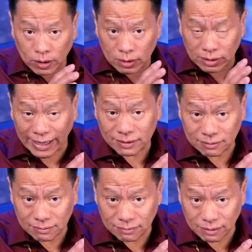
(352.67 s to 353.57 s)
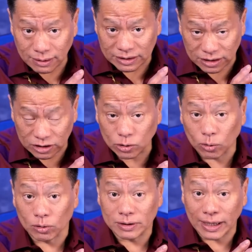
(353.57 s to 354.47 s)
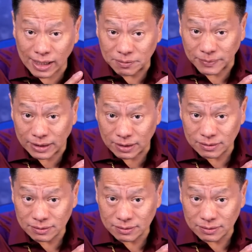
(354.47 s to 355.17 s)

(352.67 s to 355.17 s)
light is the soul, the Atma.